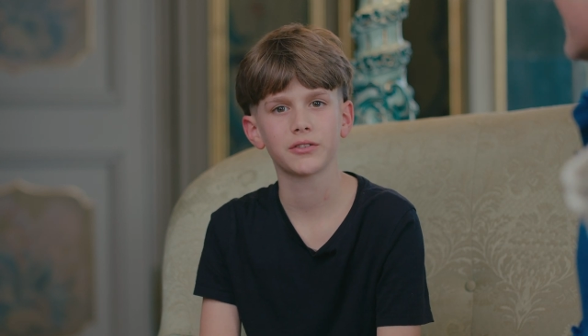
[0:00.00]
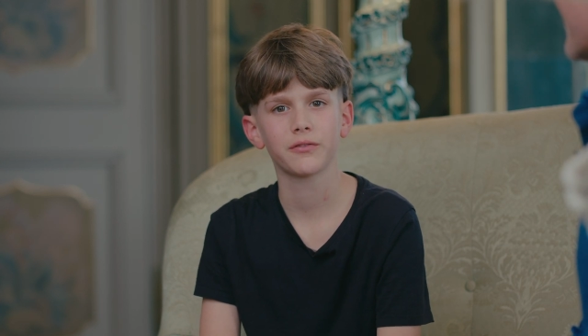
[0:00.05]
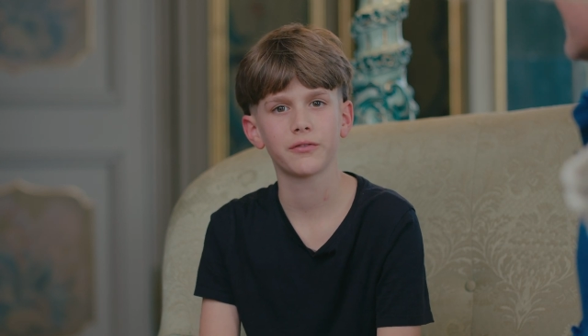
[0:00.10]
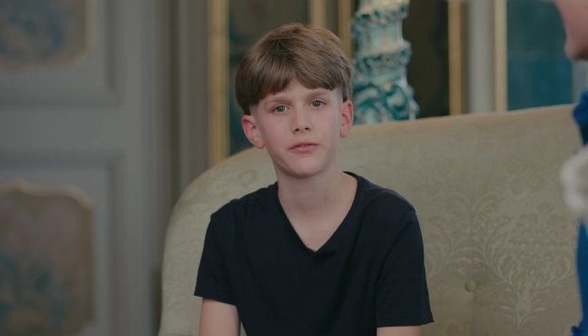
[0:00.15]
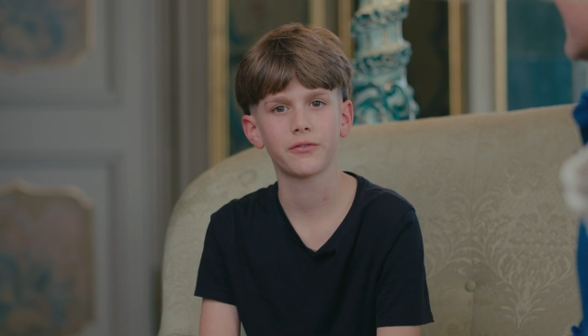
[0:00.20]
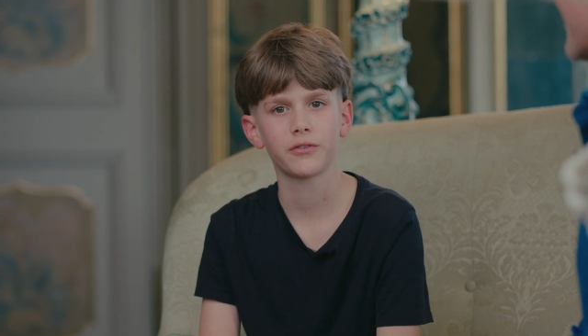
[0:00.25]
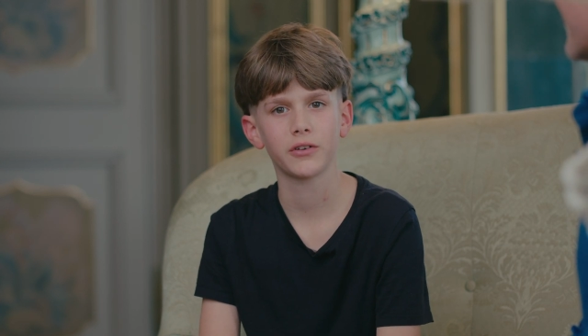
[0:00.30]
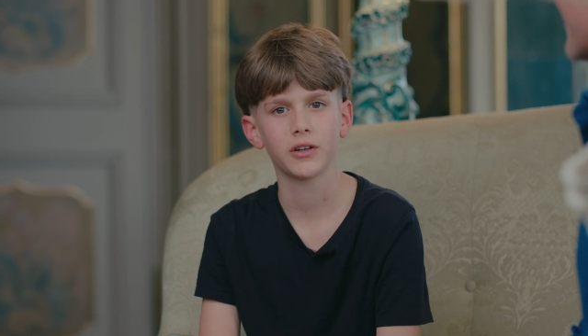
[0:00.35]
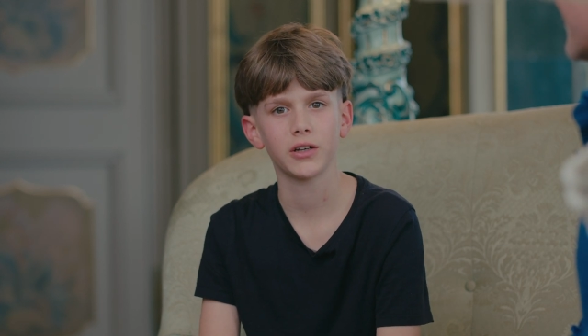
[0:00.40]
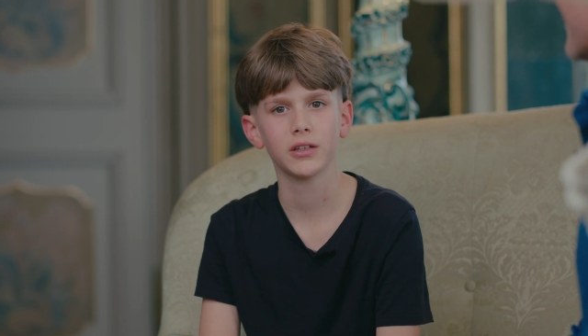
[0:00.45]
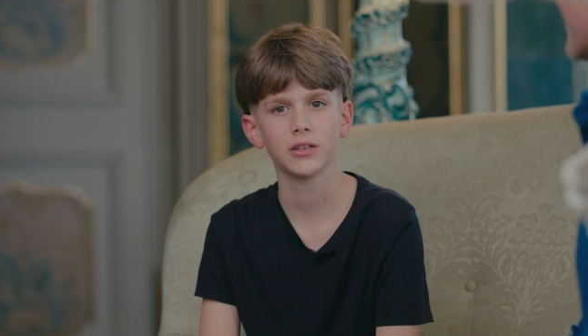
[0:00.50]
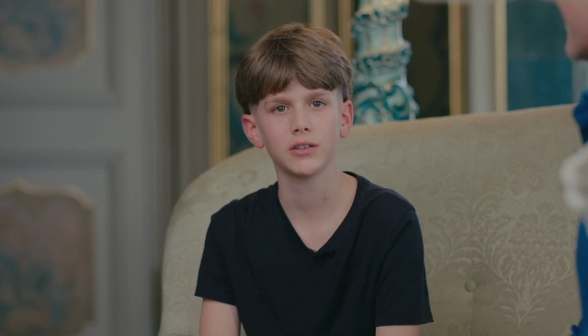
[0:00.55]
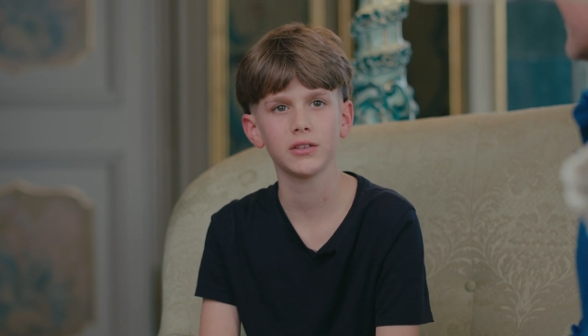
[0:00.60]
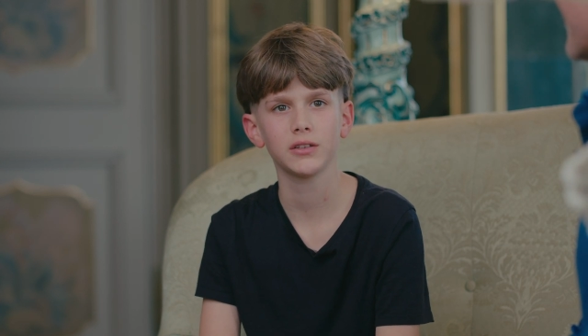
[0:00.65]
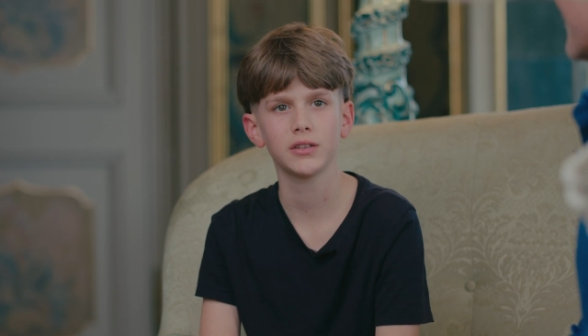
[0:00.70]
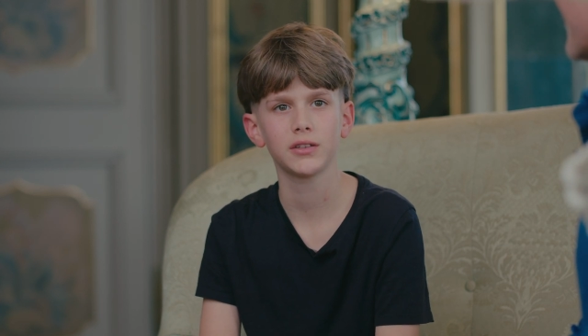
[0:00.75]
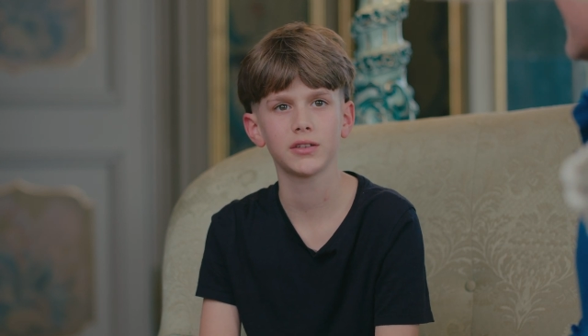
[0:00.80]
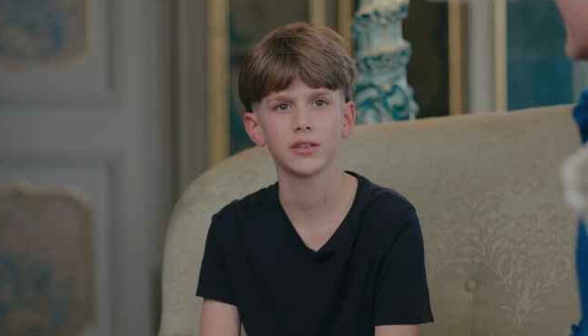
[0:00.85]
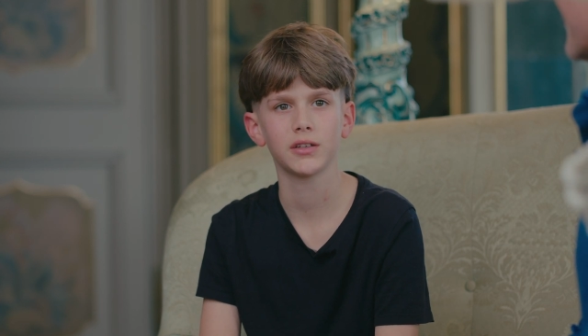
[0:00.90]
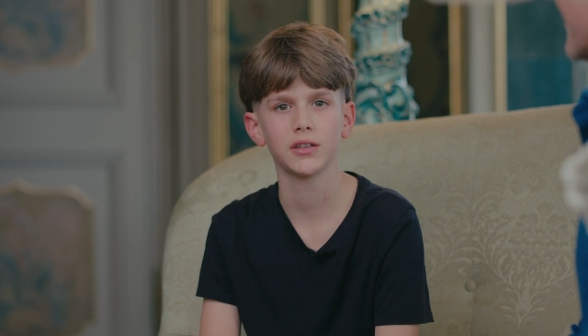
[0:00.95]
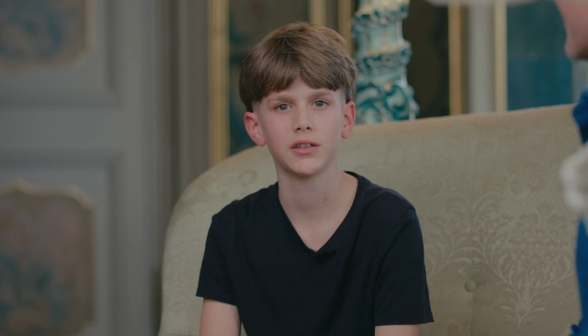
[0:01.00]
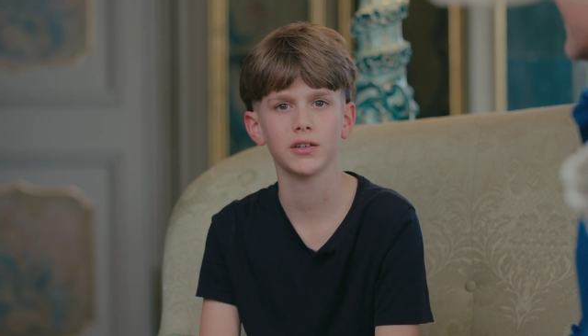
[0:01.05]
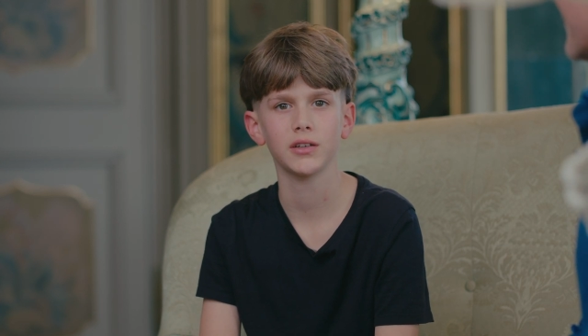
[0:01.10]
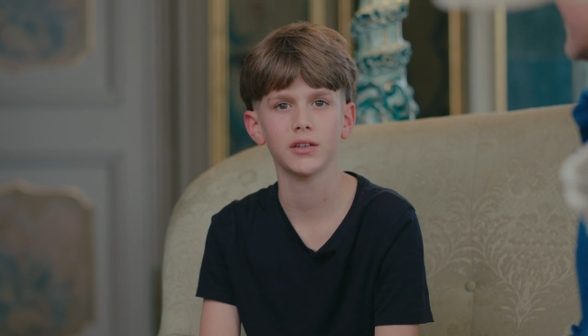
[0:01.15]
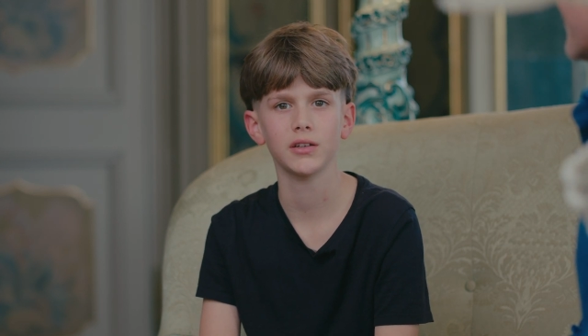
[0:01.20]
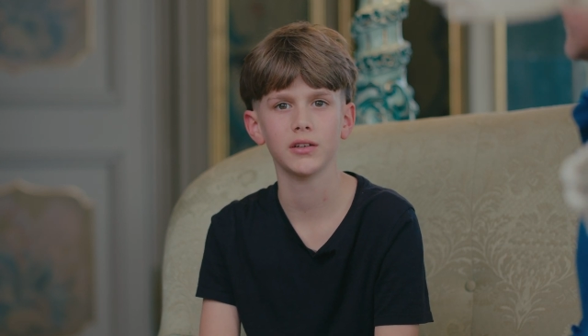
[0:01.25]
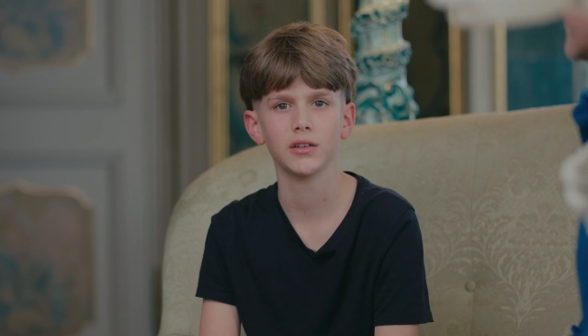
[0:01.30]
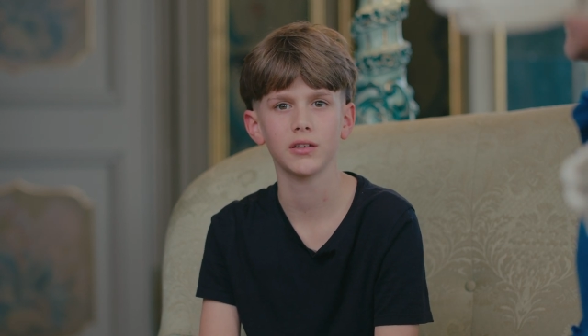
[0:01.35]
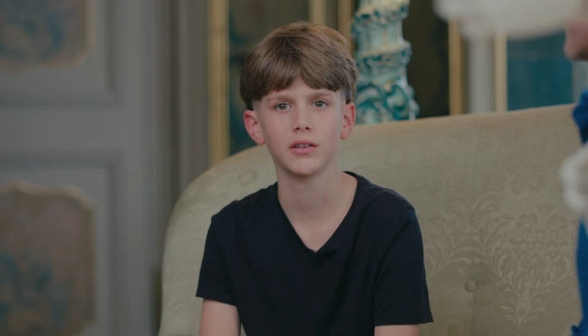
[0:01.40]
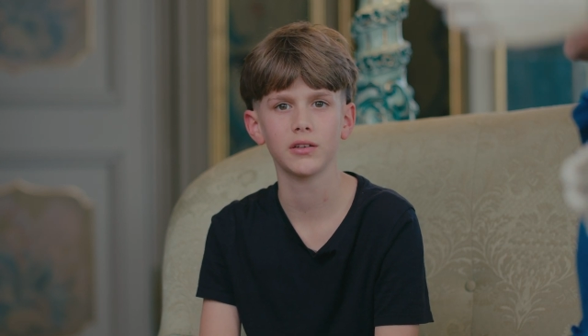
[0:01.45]
friends
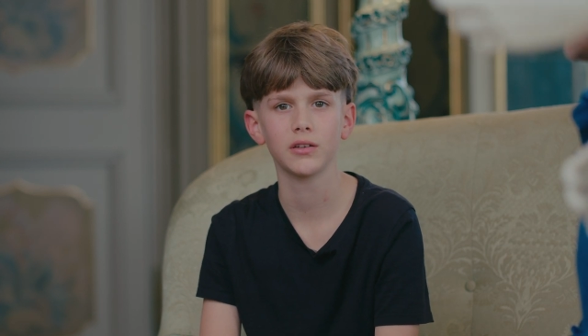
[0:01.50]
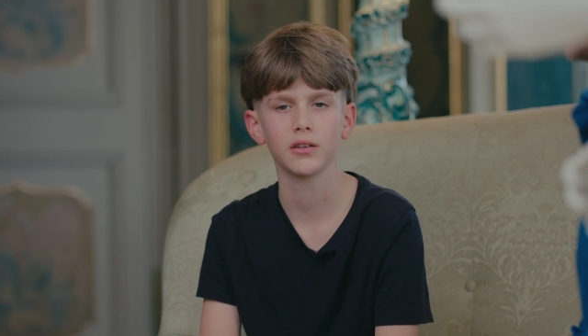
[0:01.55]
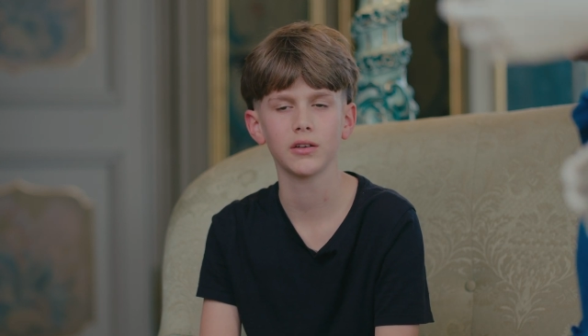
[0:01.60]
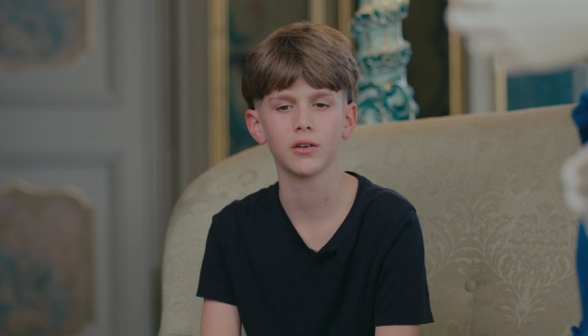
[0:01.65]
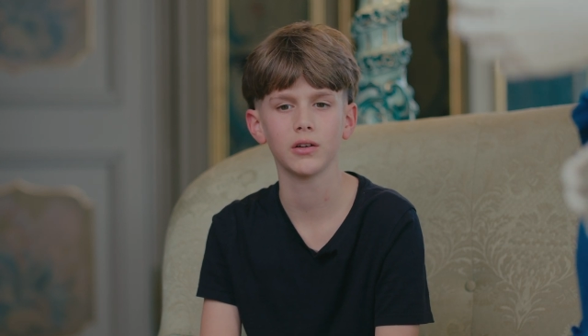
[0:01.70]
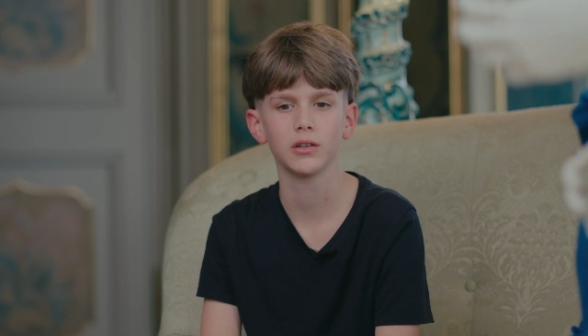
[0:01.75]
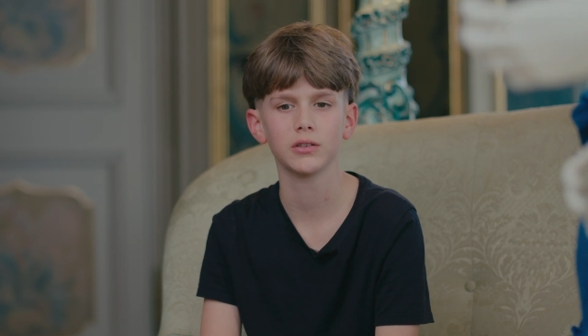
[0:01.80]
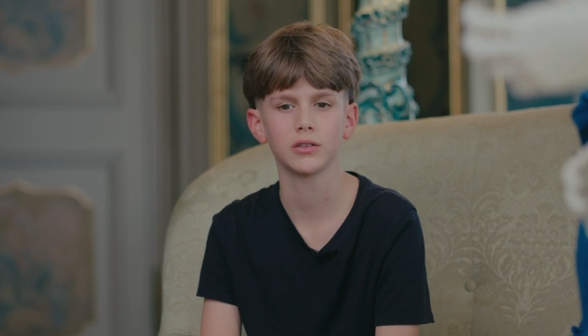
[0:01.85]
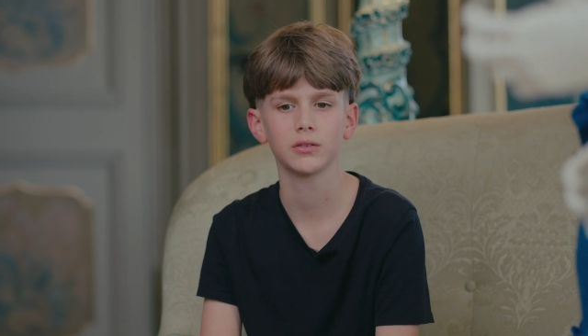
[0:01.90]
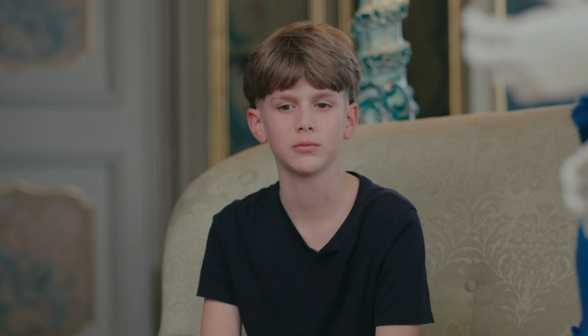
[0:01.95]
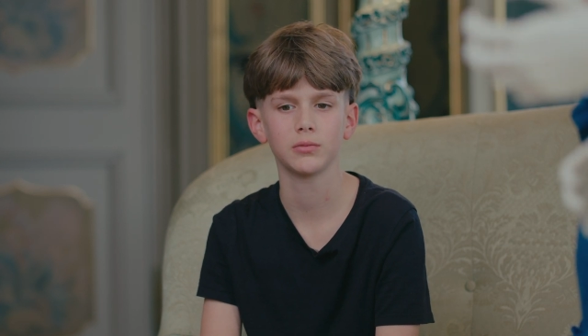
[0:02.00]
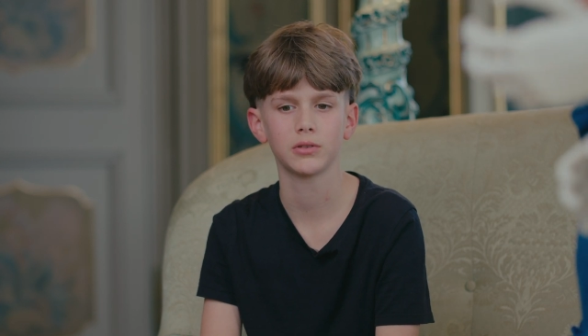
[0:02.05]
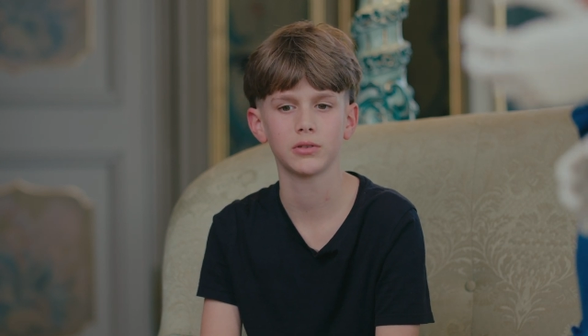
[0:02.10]
and also